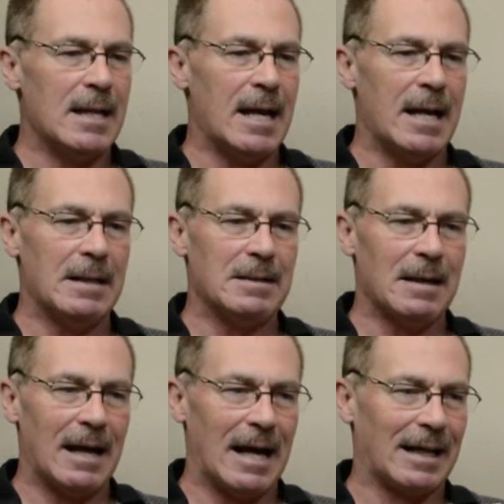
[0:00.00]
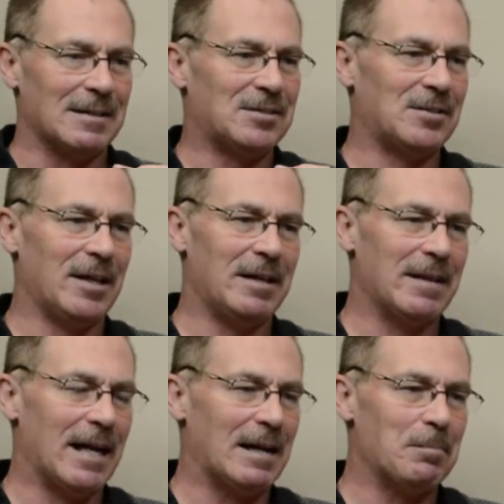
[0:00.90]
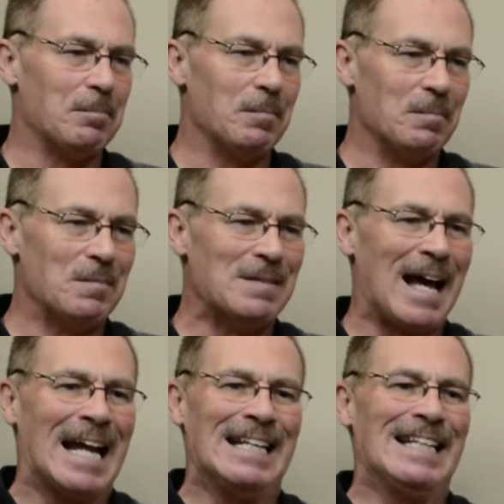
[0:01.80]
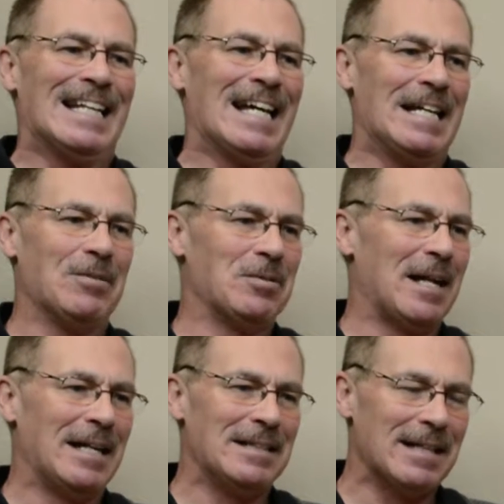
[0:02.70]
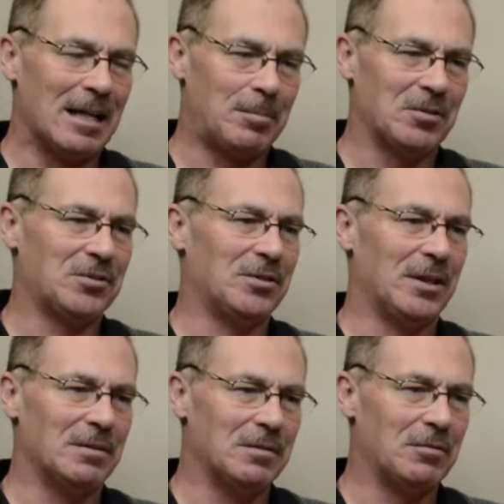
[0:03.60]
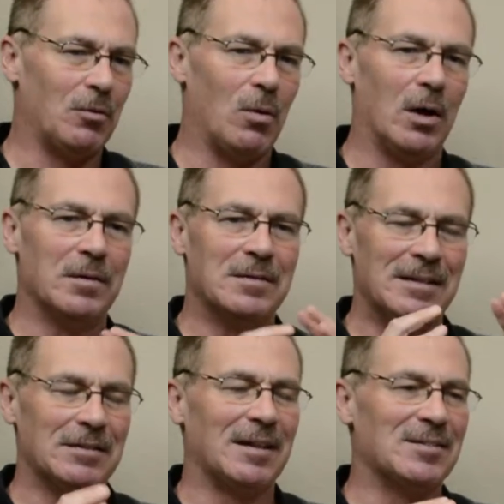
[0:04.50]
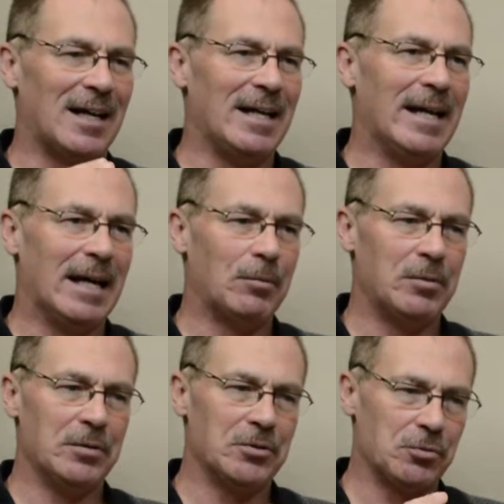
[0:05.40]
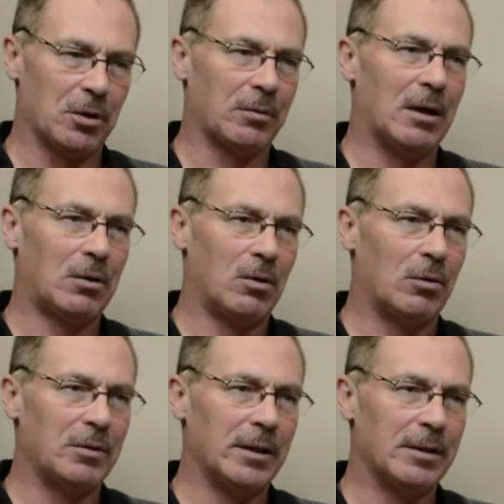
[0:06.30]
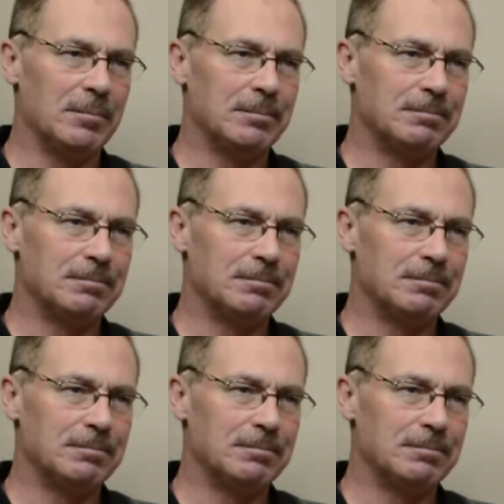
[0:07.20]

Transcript: And I could say that 98 or 99% of all the dealings I had were either drug or alcohol related.